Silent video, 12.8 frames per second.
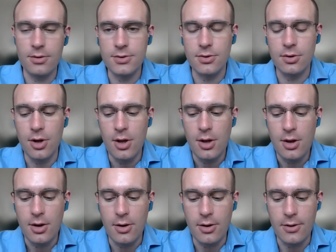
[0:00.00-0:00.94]
So
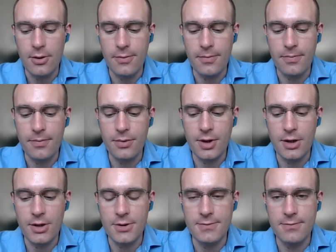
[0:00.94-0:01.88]

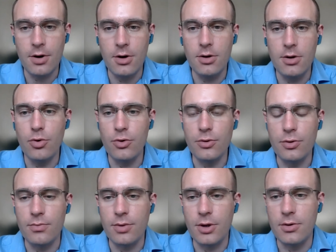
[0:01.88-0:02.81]
that is very
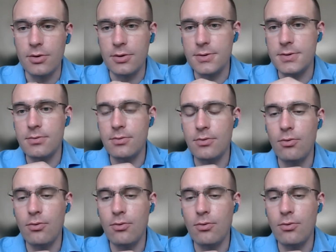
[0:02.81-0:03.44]
important because